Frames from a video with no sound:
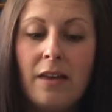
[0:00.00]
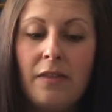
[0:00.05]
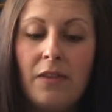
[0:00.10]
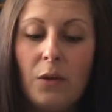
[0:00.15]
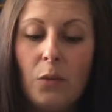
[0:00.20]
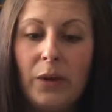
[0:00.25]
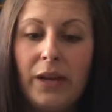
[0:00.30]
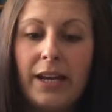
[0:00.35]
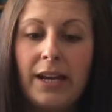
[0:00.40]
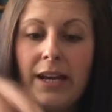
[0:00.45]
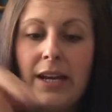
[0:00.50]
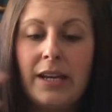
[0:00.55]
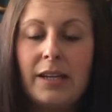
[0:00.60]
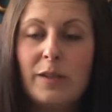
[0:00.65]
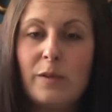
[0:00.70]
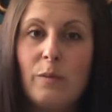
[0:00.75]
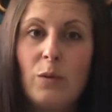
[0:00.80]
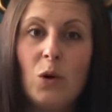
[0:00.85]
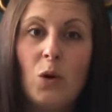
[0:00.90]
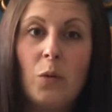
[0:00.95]
that we can
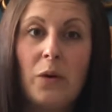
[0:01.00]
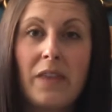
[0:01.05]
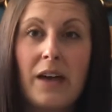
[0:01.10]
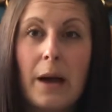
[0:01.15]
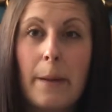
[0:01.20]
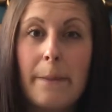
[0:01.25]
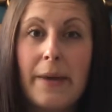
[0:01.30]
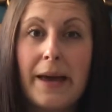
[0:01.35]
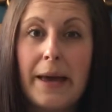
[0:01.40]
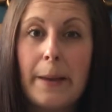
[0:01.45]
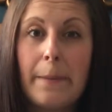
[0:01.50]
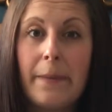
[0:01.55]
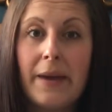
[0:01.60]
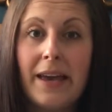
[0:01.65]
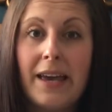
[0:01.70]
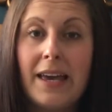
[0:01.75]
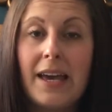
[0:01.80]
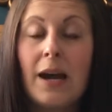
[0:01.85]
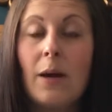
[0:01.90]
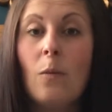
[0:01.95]
explore with our
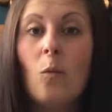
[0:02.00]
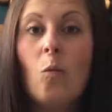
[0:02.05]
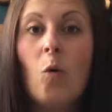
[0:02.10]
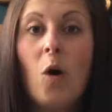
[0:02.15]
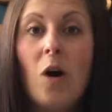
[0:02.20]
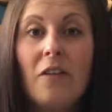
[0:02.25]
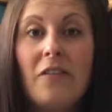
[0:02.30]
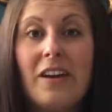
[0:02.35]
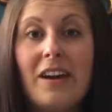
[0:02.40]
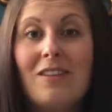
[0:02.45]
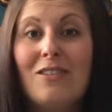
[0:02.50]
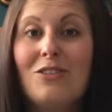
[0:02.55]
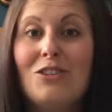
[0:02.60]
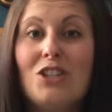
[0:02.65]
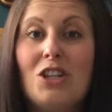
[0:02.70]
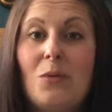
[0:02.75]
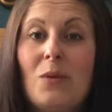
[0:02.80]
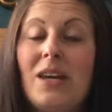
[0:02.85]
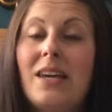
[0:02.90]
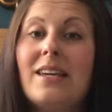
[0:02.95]
baby. And what they are
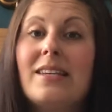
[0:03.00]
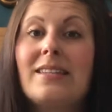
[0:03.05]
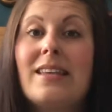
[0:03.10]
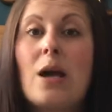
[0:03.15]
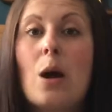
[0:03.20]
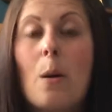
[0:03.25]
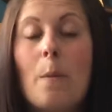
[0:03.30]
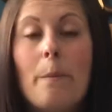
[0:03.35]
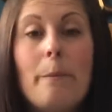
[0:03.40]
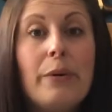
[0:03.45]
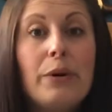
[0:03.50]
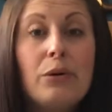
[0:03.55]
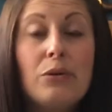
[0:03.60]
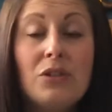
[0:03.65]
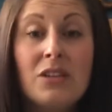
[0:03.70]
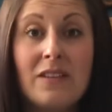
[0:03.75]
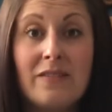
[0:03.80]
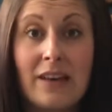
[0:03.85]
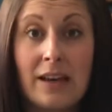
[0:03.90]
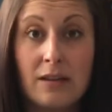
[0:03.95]
doing is they are
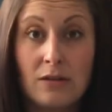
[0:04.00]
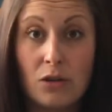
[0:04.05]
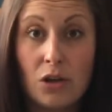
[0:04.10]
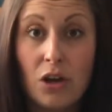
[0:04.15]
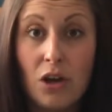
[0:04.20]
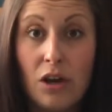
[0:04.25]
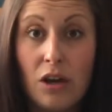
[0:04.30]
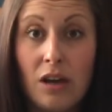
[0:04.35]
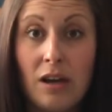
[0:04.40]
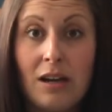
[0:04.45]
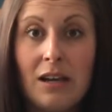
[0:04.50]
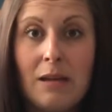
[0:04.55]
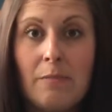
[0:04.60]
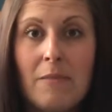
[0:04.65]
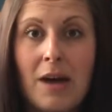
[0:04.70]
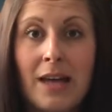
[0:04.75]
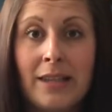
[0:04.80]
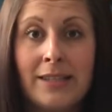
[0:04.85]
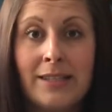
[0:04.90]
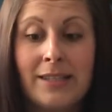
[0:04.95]
building those early
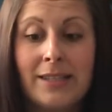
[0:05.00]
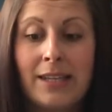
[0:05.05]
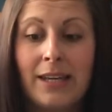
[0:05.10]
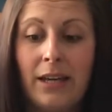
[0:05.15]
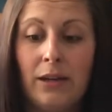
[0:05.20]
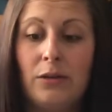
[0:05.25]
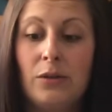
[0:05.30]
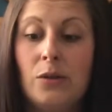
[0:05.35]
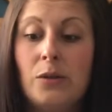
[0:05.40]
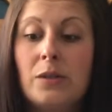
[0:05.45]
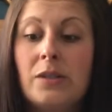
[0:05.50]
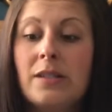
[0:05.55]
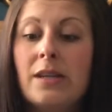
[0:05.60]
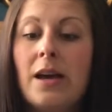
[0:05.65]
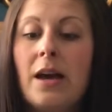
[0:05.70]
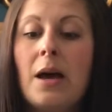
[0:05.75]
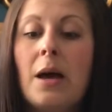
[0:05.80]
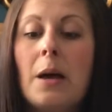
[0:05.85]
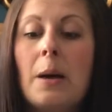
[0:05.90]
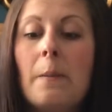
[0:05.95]
math skills
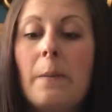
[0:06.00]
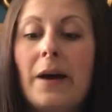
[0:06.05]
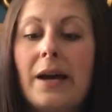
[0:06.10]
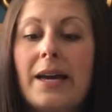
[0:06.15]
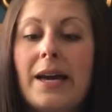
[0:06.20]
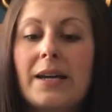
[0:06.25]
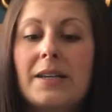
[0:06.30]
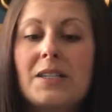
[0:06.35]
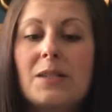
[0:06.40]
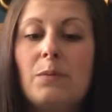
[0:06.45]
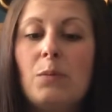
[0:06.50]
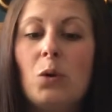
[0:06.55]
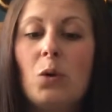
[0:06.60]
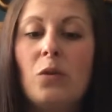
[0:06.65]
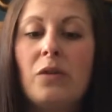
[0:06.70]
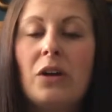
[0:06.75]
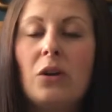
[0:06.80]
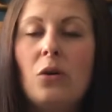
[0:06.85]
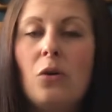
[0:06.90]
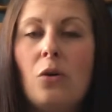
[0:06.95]
by
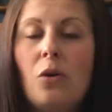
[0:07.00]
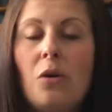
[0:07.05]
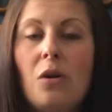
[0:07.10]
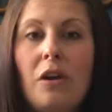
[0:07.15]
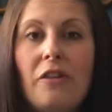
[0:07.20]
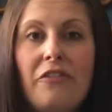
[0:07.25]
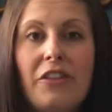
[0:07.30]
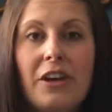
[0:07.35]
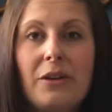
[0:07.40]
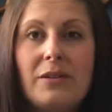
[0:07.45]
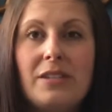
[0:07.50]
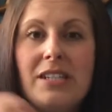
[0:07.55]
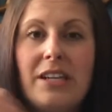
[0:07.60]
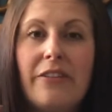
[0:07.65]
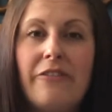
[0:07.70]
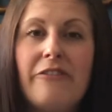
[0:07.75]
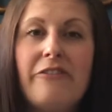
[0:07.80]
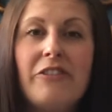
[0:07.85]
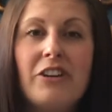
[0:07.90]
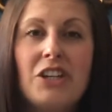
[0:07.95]
exploring all of those
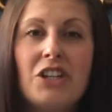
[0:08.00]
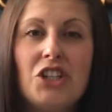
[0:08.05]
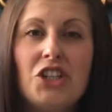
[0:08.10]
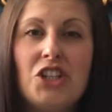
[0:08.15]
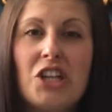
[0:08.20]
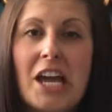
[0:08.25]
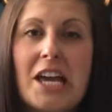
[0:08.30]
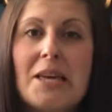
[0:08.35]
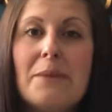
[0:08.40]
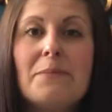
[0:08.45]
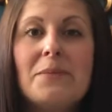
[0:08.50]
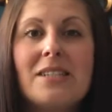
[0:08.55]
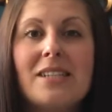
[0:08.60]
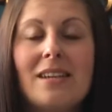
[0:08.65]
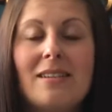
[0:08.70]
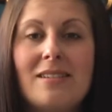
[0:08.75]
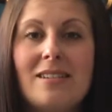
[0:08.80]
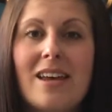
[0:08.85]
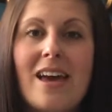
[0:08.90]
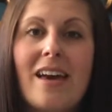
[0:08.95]
different shapes,
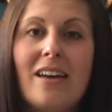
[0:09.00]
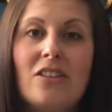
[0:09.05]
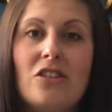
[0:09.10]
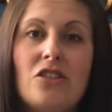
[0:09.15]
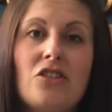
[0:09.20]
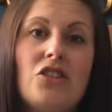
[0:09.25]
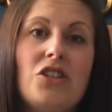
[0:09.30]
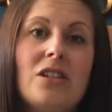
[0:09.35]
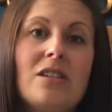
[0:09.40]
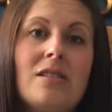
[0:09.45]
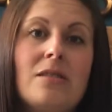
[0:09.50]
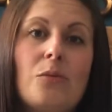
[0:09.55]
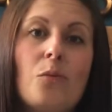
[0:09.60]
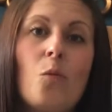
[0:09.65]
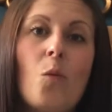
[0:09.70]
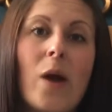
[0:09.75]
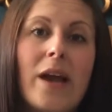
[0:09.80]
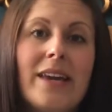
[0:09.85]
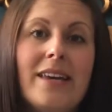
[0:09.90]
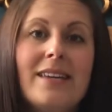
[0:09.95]
textures,
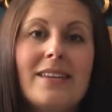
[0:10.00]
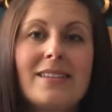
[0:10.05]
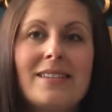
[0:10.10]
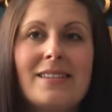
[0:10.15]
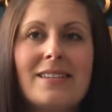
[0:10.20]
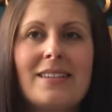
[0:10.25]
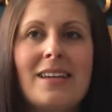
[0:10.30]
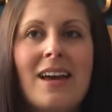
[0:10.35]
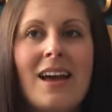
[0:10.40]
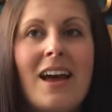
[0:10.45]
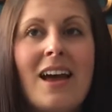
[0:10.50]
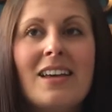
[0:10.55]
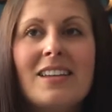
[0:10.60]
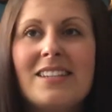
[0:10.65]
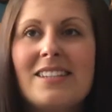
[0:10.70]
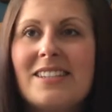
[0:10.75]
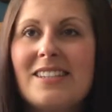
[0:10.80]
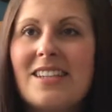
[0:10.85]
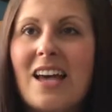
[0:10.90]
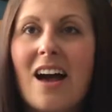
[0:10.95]
weights,
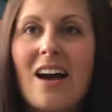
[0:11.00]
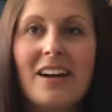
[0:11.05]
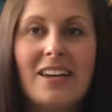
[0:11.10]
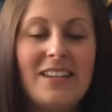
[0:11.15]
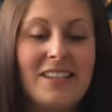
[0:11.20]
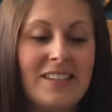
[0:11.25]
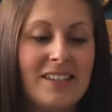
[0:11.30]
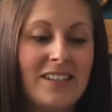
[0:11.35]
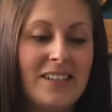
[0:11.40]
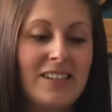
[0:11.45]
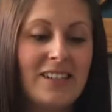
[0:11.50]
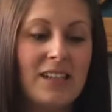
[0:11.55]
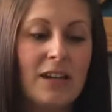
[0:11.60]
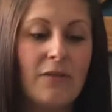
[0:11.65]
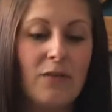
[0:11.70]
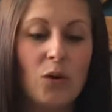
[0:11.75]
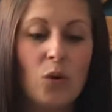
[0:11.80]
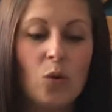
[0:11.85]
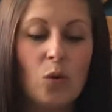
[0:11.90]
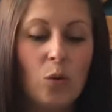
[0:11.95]
sizes
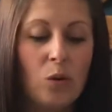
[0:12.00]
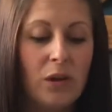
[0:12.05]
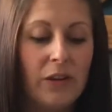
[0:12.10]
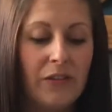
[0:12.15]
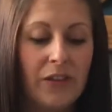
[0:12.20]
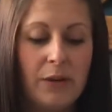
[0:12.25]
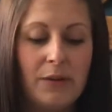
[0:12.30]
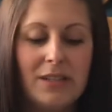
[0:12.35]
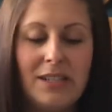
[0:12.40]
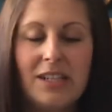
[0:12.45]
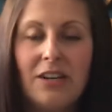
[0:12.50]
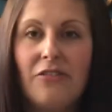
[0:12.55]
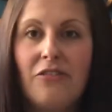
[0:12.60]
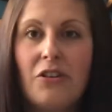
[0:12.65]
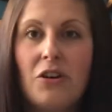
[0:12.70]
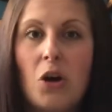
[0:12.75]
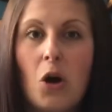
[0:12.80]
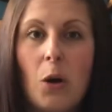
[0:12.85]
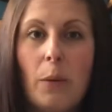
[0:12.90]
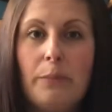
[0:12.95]
of all of those
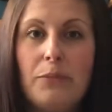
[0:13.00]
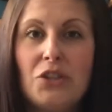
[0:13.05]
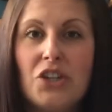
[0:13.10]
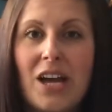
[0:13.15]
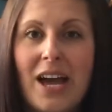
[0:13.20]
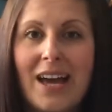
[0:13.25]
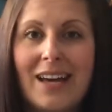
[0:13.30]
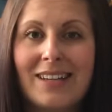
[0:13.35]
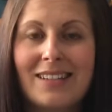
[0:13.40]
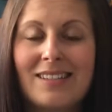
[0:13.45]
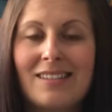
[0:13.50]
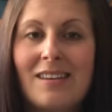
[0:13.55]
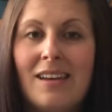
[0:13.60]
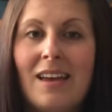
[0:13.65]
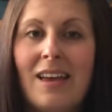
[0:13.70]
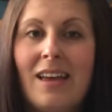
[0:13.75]
different objects